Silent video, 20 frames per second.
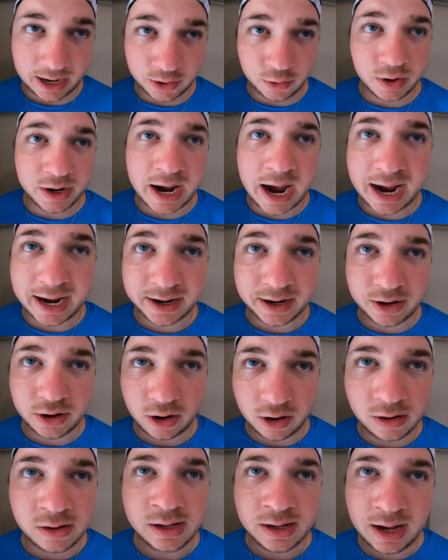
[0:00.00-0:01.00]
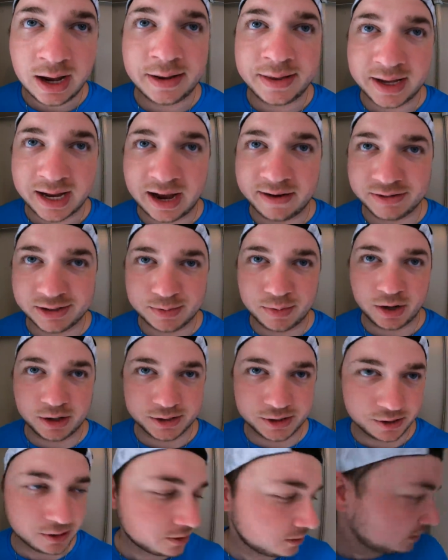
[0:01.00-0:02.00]
I know a guy I can call. I think I have a
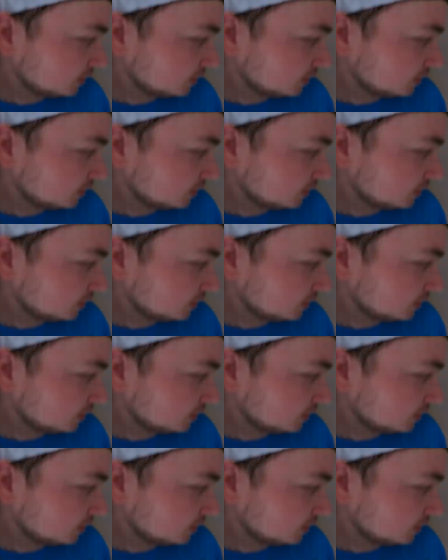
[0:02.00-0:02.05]
sponsor.